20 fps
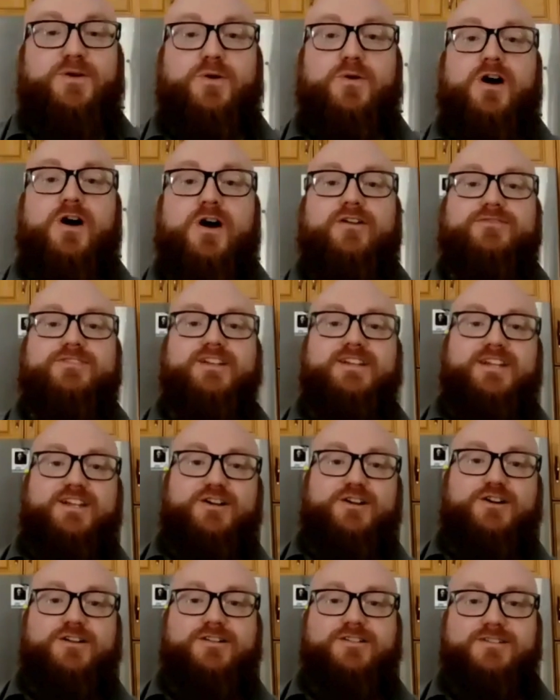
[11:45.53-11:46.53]
You don't often
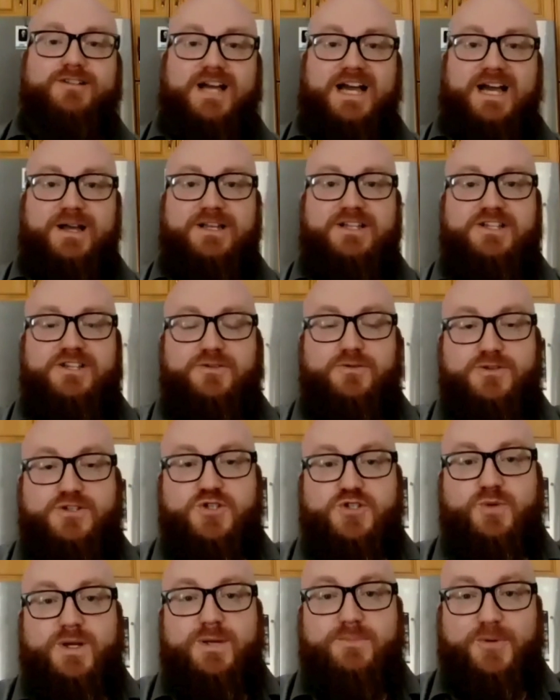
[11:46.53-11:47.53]
hear,
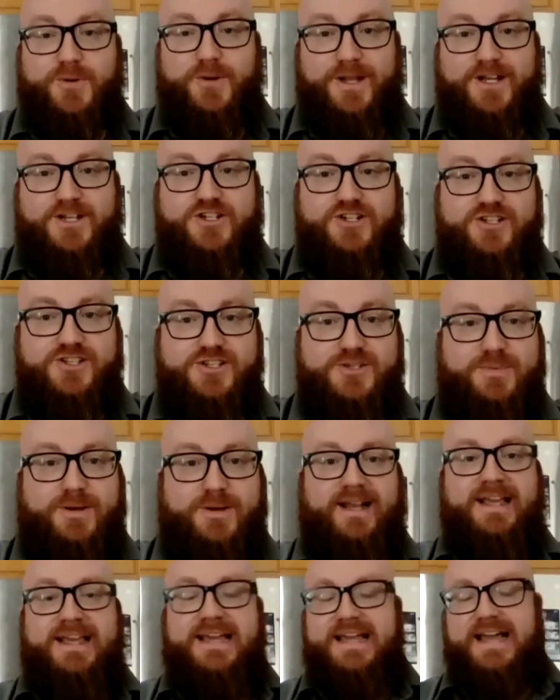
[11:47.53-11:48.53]
sweep predictions,
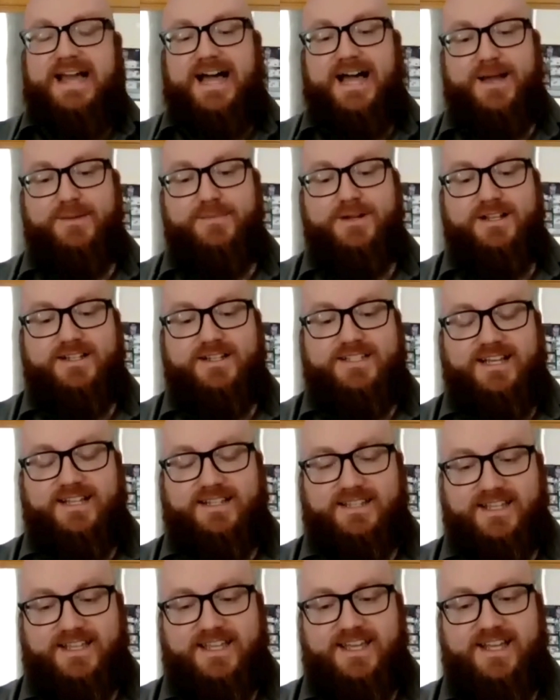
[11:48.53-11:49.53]
but I'm going to
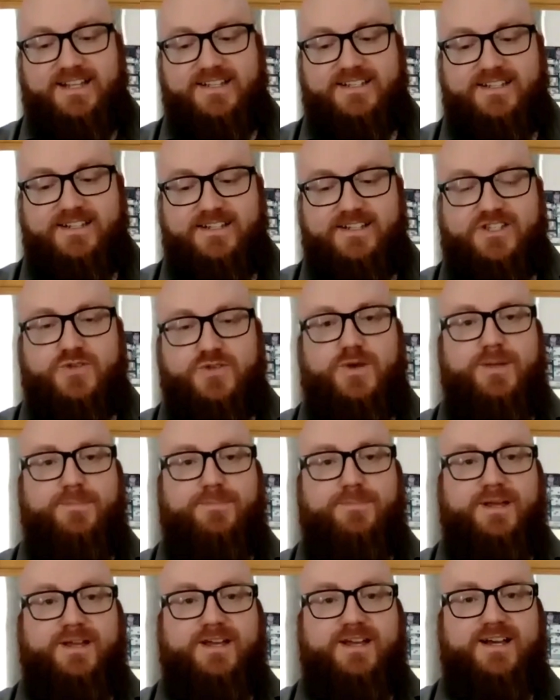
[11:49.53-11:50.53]
take the Kings in a
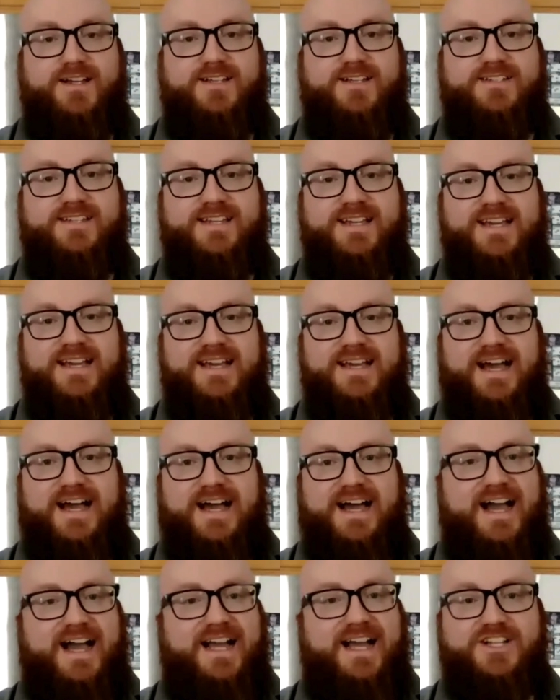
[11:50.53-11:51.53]
sweep because
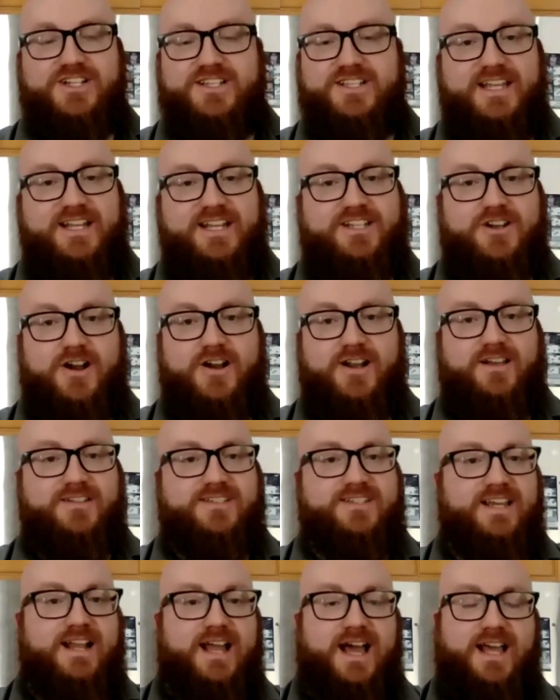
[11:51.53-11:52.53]
I just like
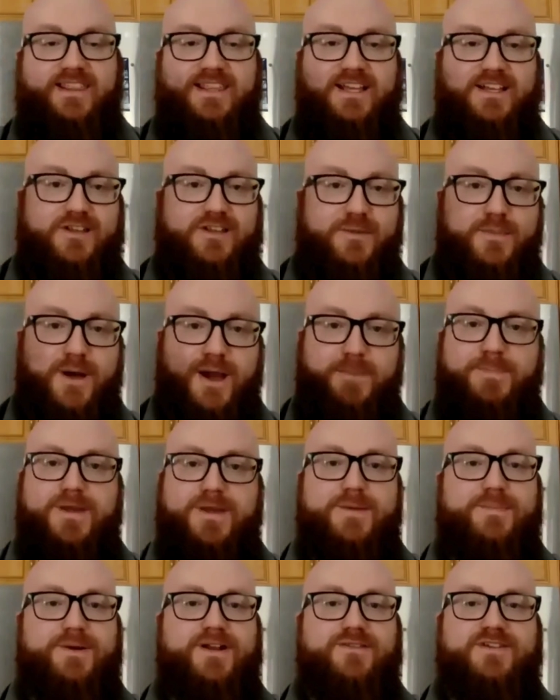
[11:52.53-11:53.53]
Darnell said, I think there might
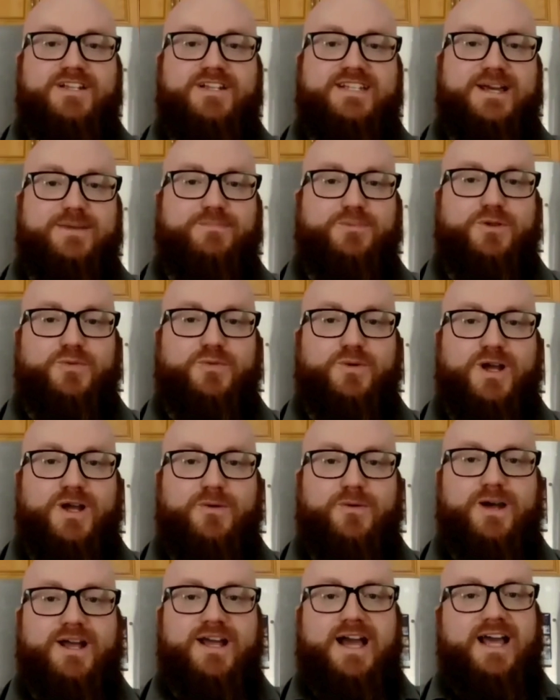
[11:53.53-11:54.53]
be a bit of a dip with
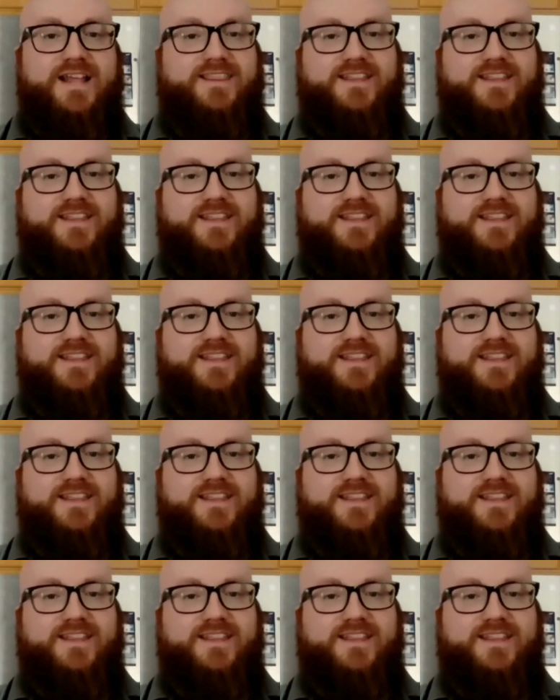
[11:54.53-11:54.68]
Wayway.